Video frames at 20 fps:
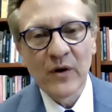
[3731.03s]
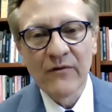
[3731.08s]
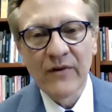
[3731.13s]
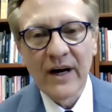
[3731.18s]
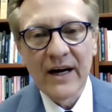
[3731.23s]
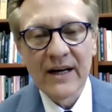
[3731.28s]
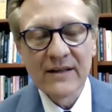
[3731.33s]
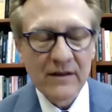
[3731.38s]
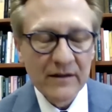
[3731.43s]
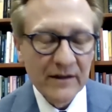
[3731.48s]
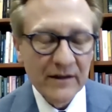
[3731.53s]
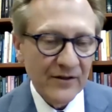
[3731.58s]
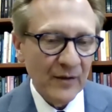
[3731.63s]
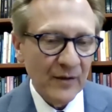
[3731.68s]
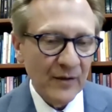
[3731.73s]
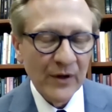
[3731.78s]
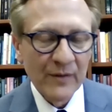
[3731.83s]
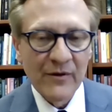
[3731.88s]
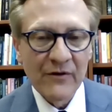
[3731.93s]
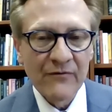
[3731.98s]
provides at least
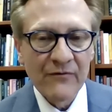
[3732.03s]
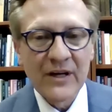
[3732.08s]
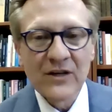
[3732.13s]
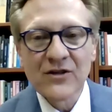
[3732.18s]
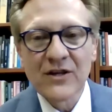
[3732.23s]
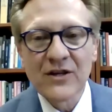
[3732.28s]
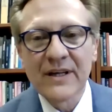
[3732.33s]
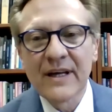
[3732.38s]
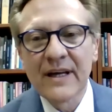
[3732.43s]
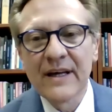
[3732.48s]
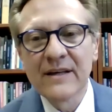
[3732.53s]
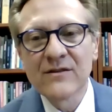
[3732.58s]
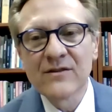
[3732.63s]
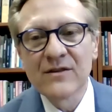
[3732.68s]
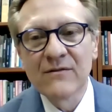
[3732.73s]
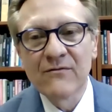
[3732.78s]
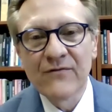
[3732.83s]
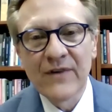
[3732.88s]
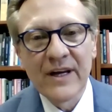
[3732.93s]
a prima facie case in